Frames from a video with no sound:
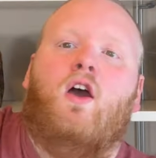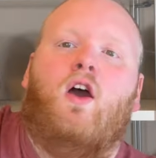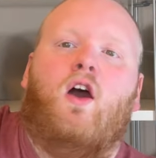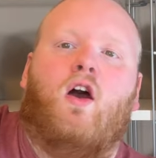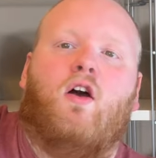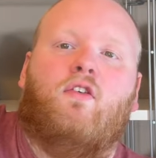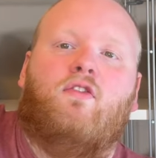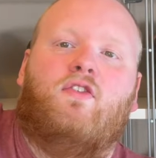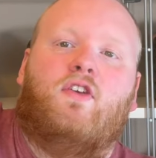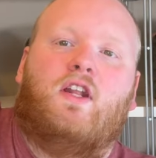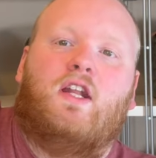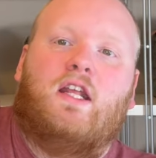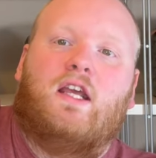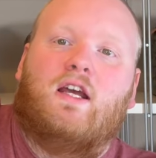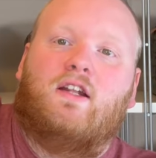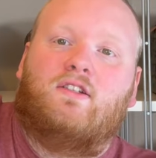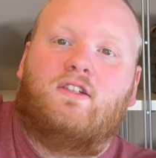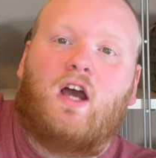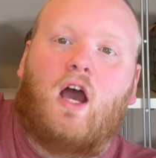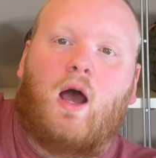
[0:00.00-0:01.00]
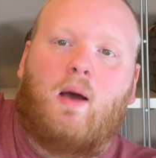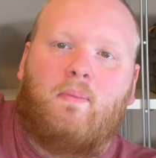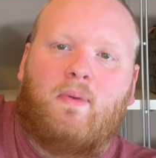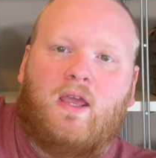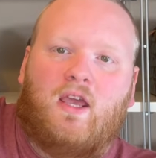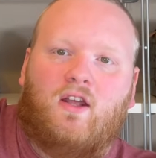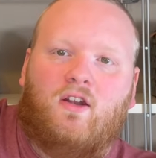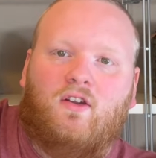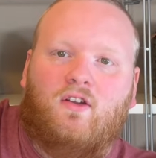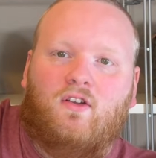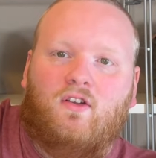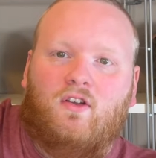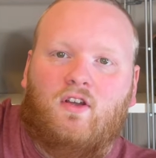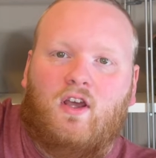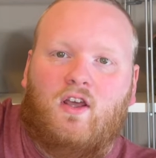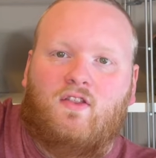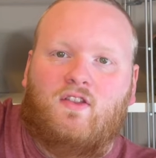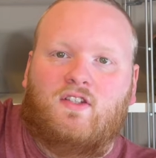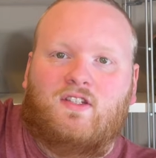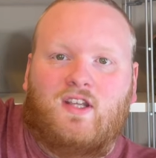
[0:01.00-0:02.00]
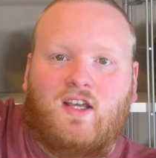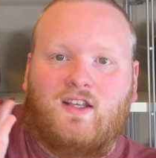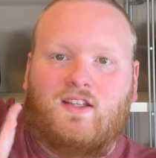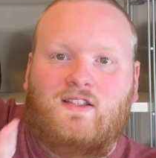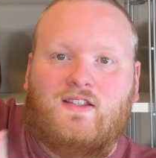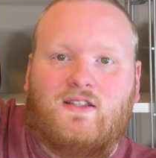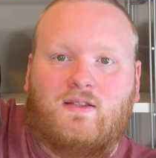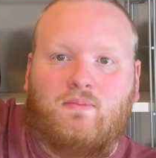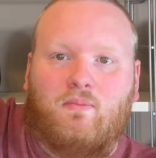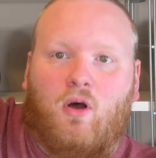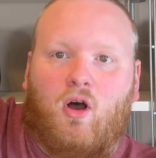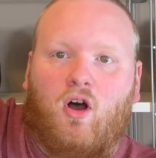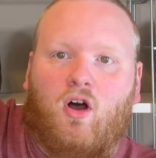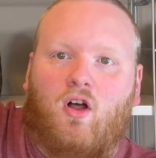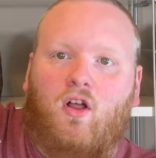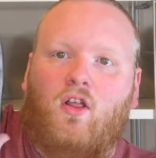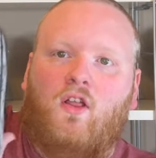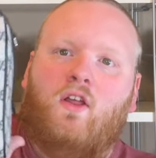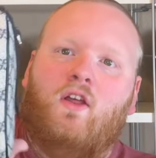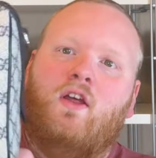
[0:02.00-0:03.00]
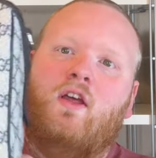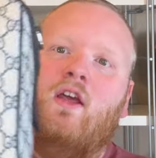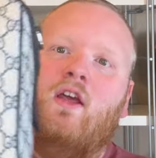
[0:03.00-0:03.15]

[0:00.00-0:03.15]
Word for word: Ophidia top handle in the size small